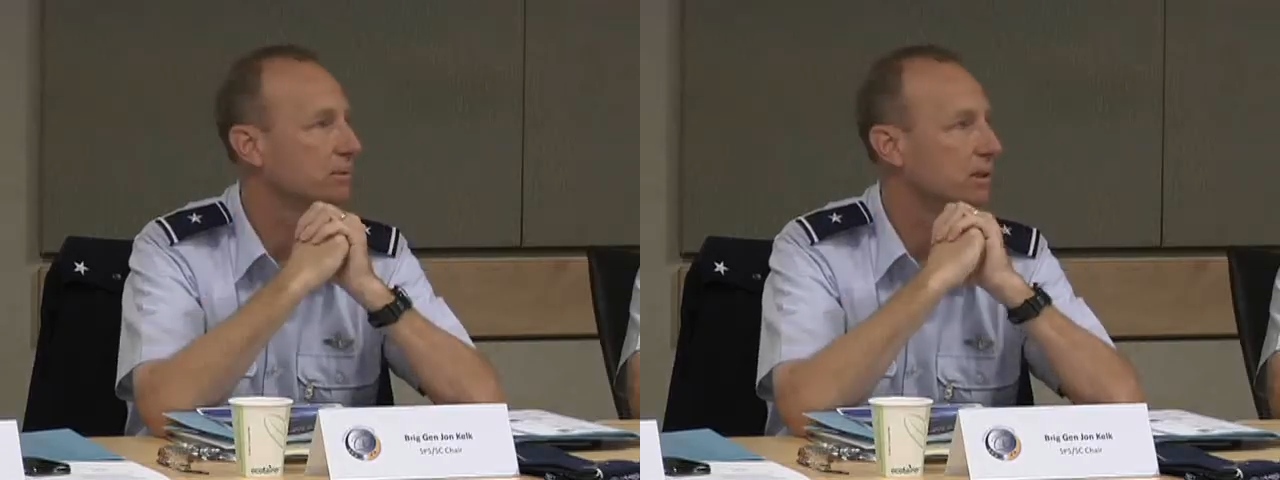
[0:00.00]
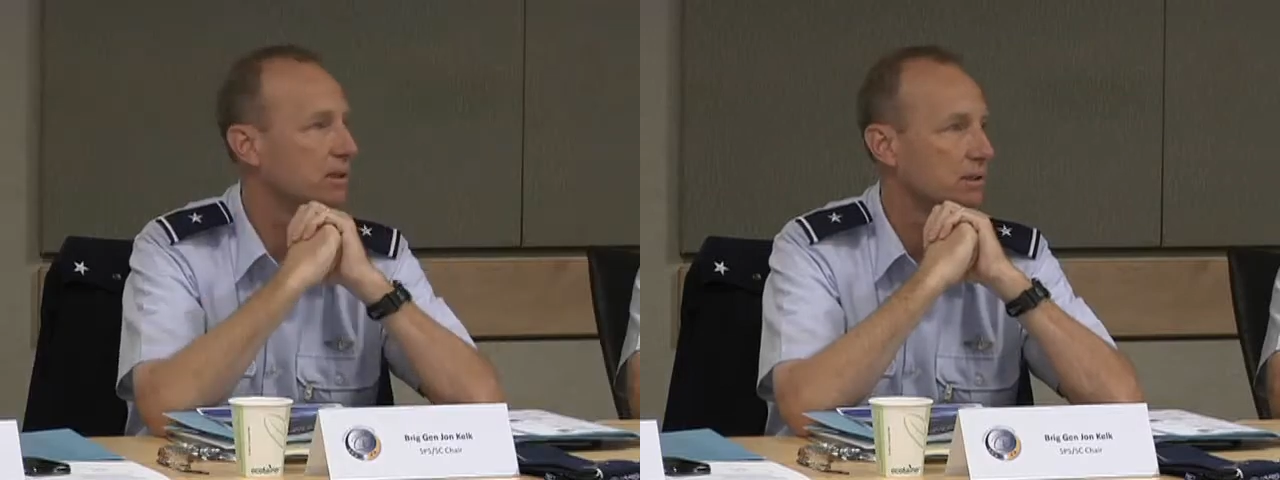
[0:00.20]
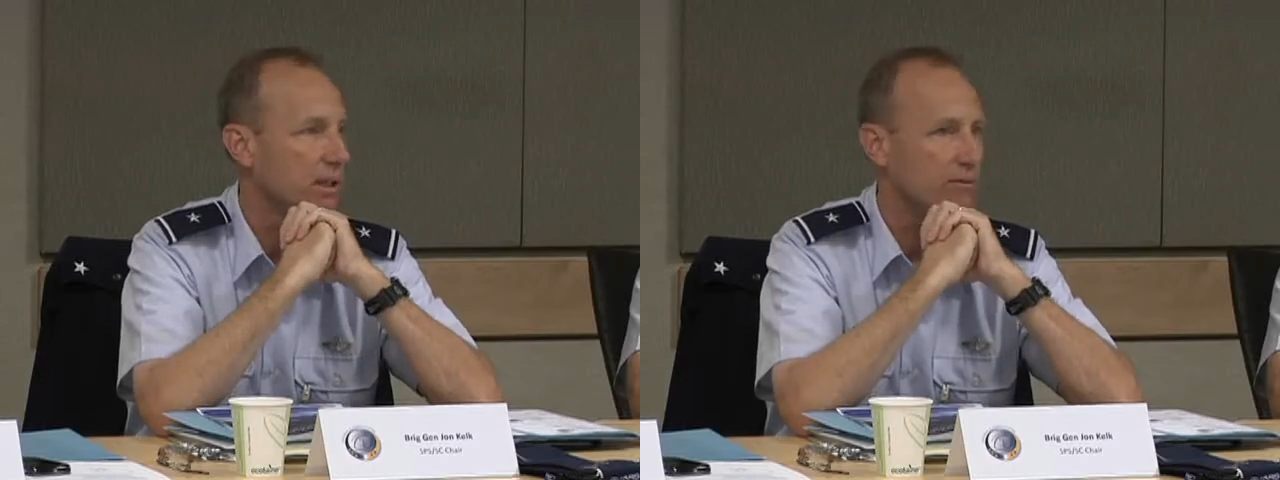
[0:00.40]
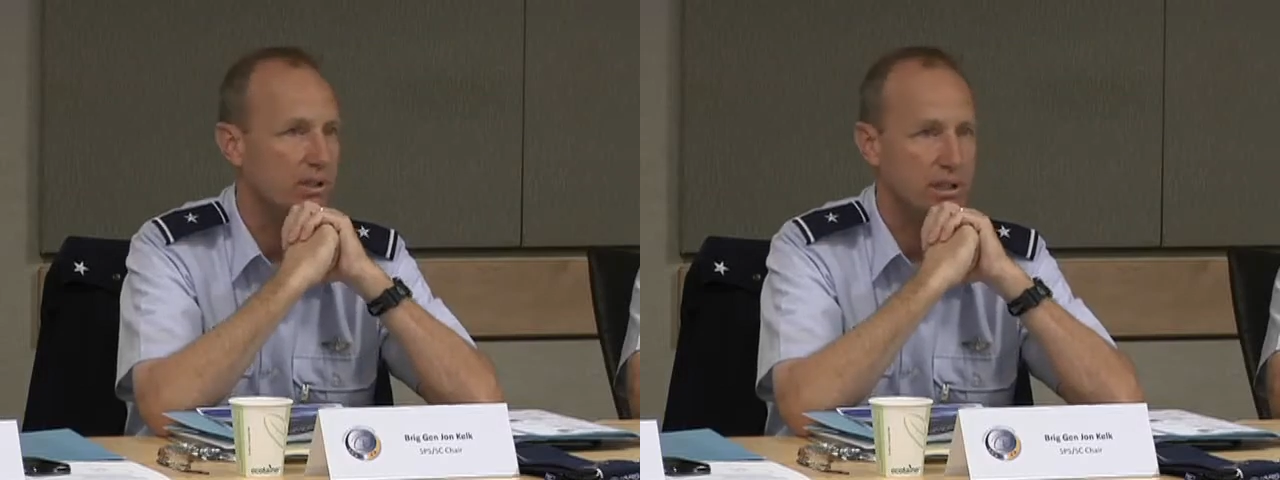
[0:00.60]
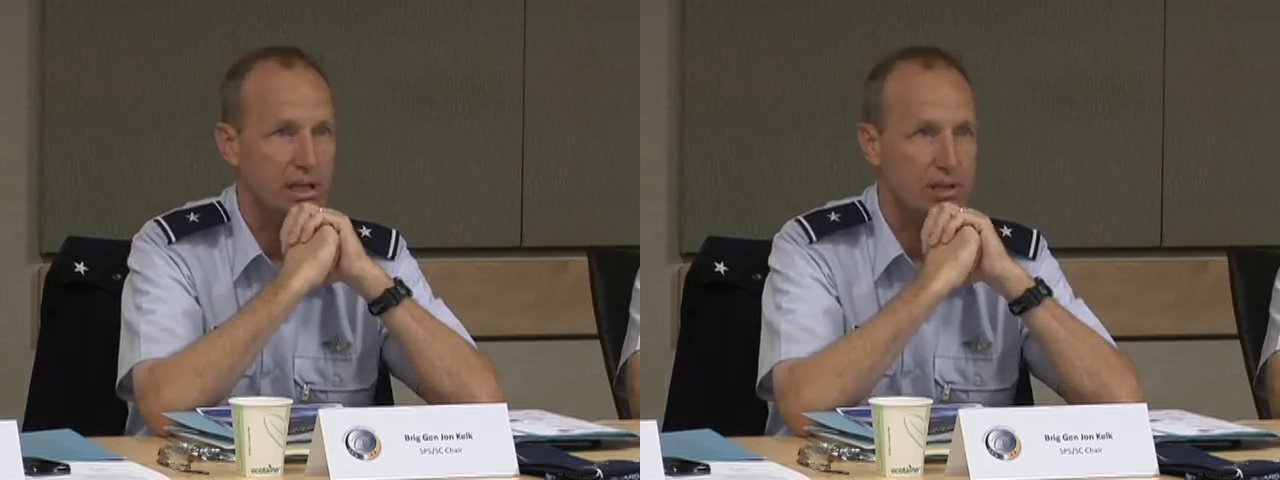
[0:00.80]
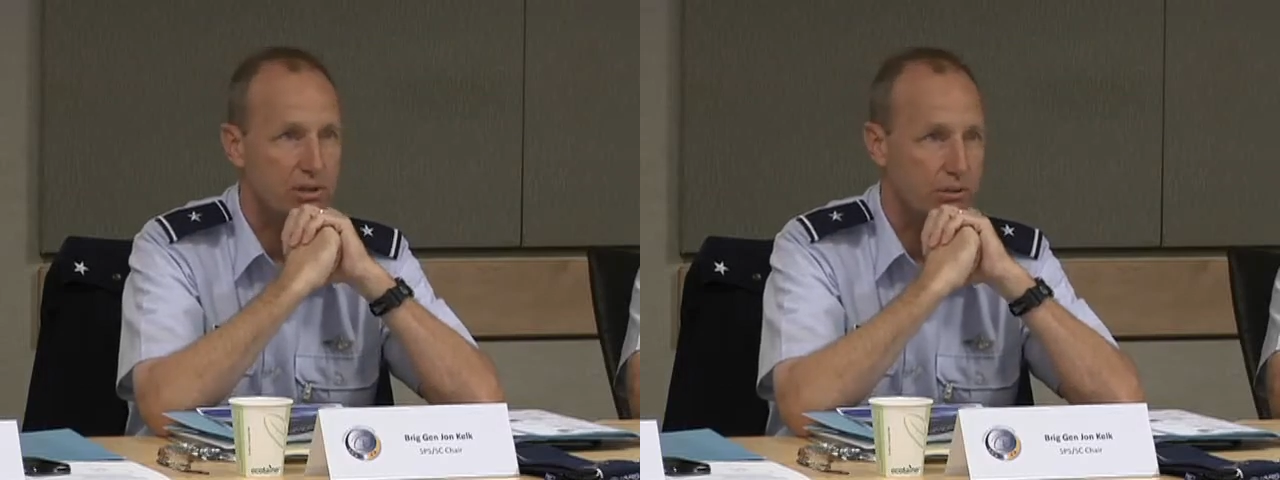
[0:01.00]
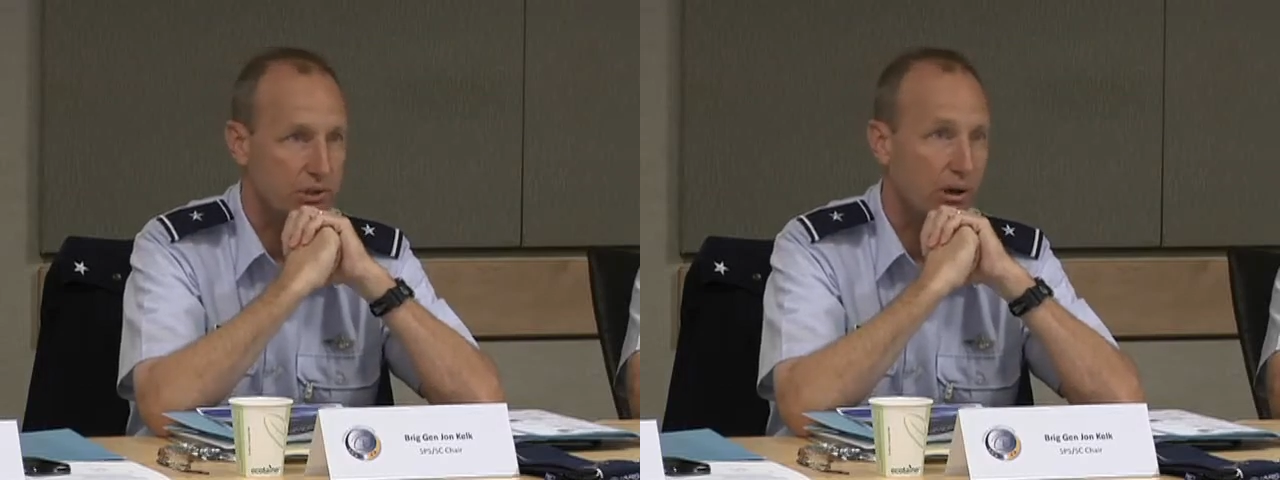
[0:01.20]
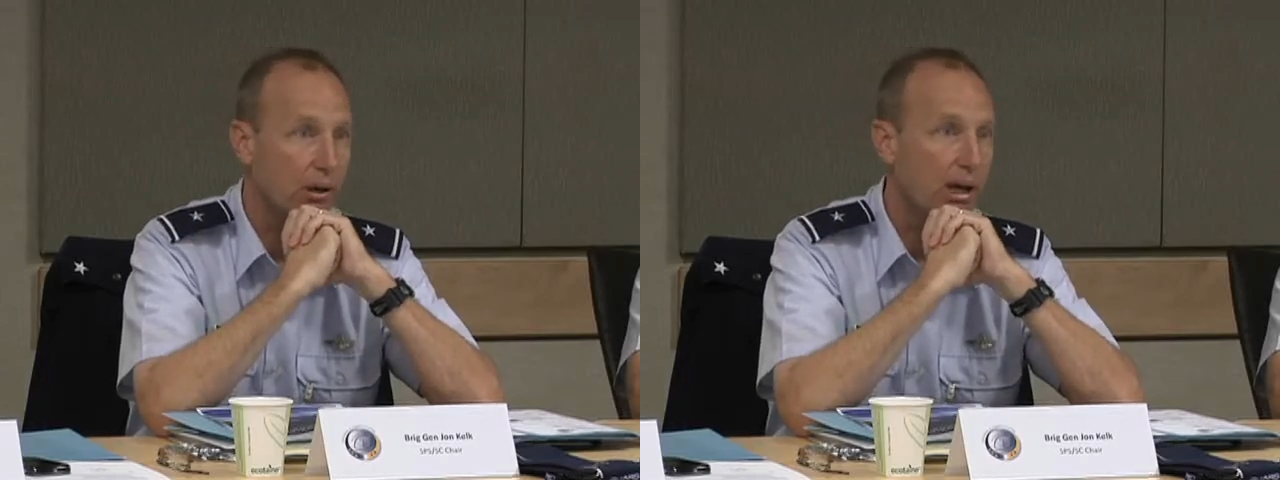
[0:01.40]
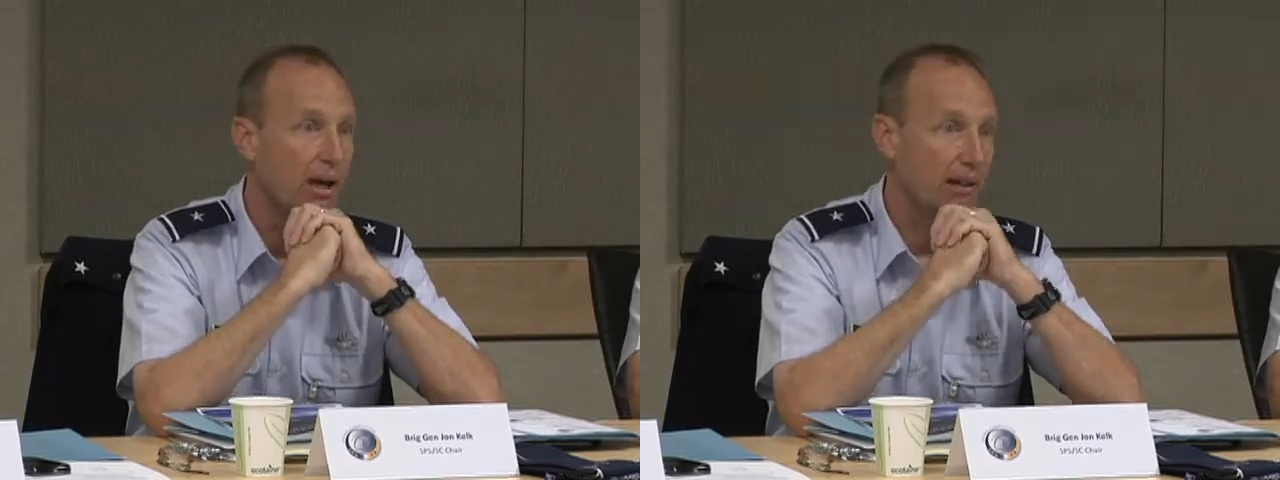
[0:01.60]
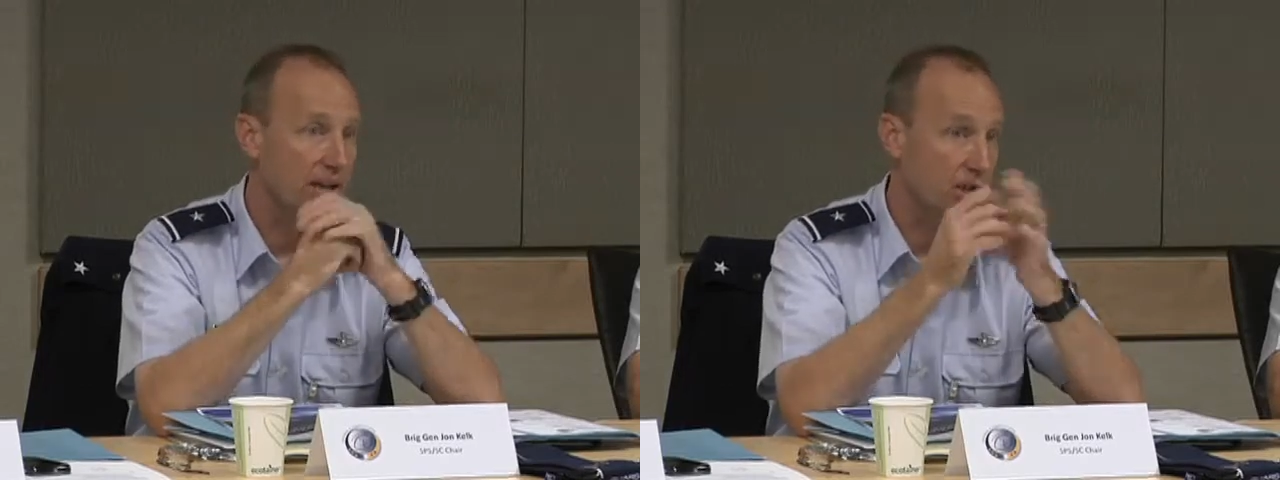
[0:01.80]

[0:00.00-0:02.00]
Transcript: does that very, very well.